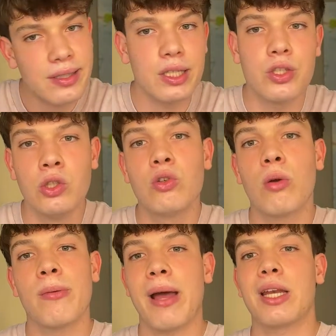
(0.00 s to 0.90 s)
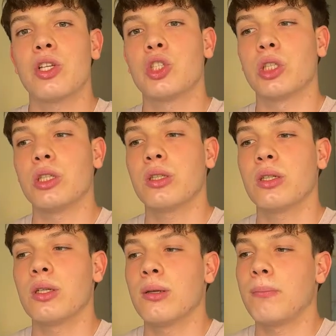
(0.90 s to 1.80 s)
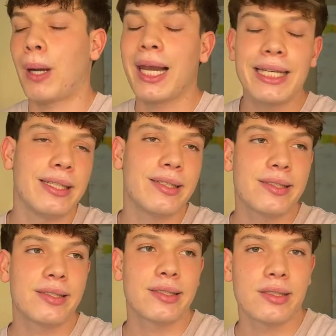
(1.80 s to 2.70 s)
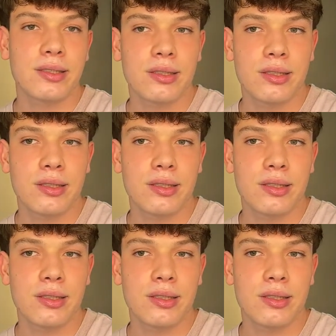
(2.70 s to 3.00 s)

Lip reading: as new Roma manager, please